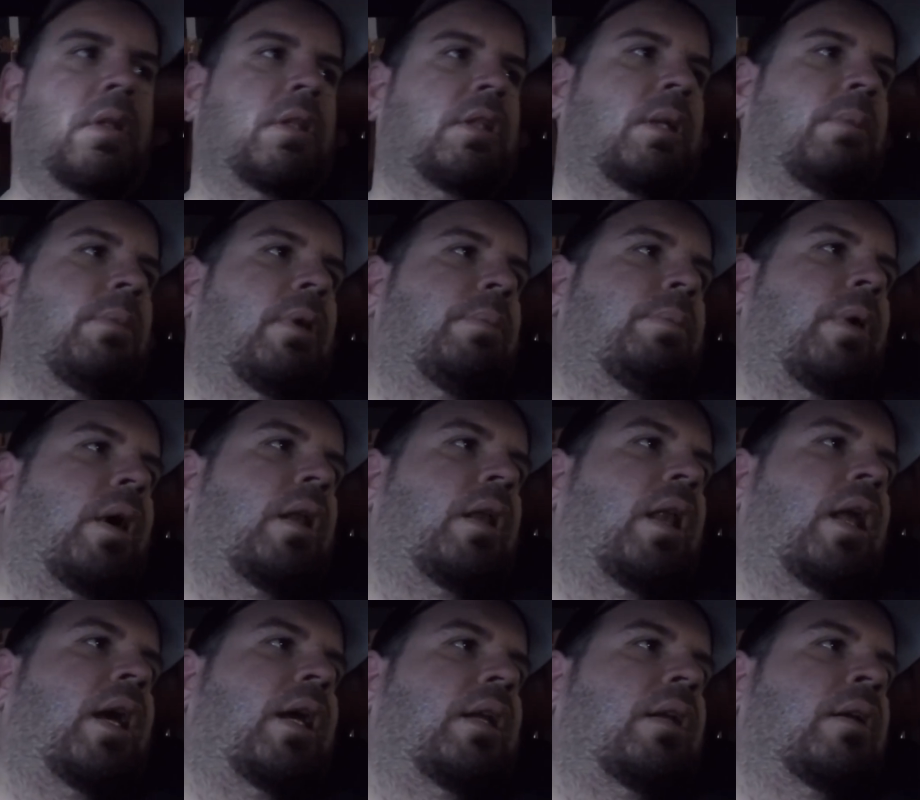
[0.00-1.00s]
them up
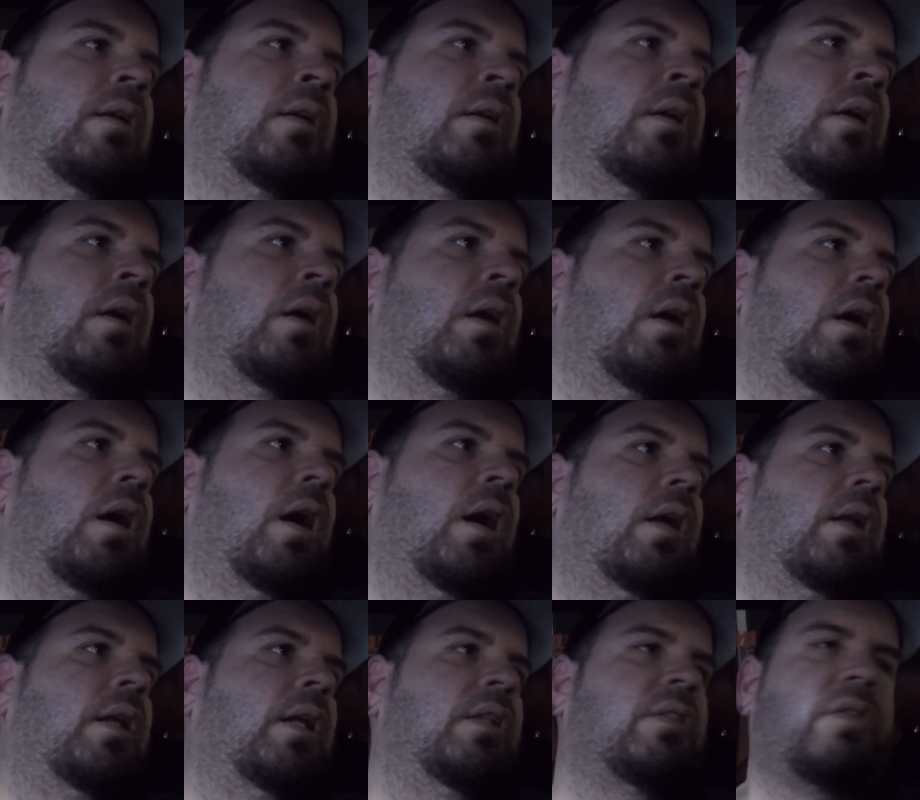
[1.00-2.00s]
online,
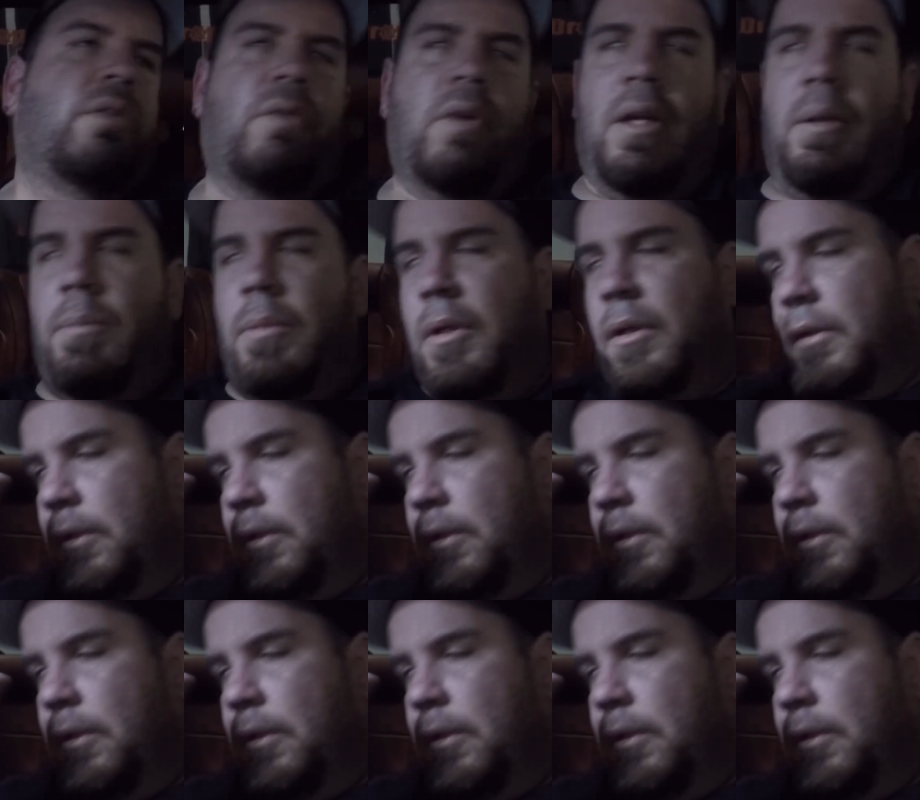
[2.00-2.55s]
on Instagram.